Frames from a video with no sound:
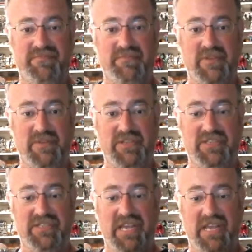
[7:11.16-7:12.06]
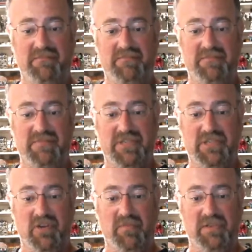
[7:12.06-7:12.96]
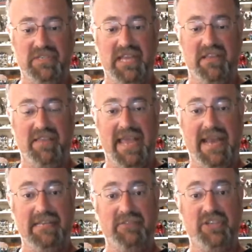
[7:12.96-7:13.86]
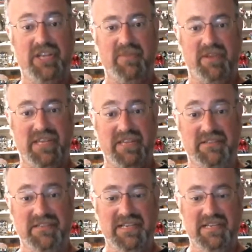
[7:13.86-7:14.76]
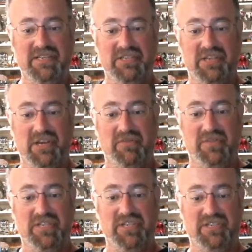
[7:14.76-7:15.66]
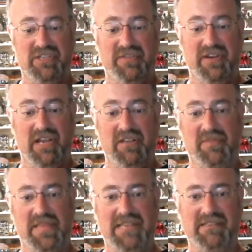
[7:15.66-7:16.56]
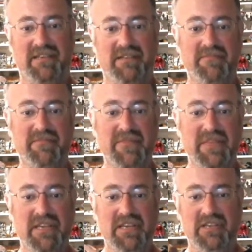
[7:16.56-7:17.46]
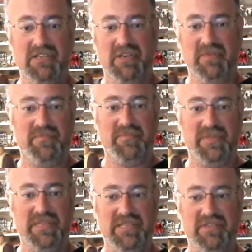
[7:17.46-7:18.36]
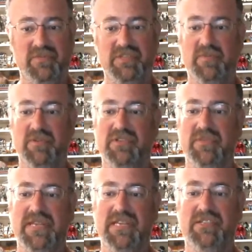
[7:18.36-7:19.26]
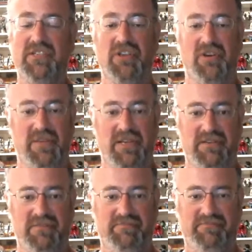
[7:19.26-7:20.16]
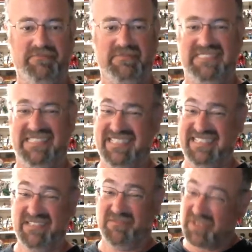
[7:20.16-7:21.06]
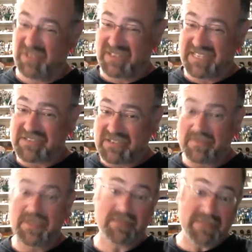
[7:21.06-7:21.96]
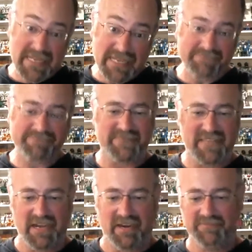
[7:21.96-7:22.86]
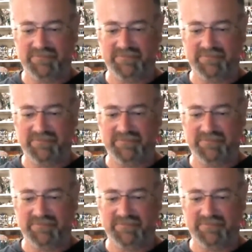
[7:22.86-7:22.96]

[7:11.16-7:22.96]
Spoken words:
pretty much the same scope altogether. They got a little cheap on these. So just different color plastic. So, but this was supposed to be Starbuck. It doesn't really look like Starbuck, but hey, you know.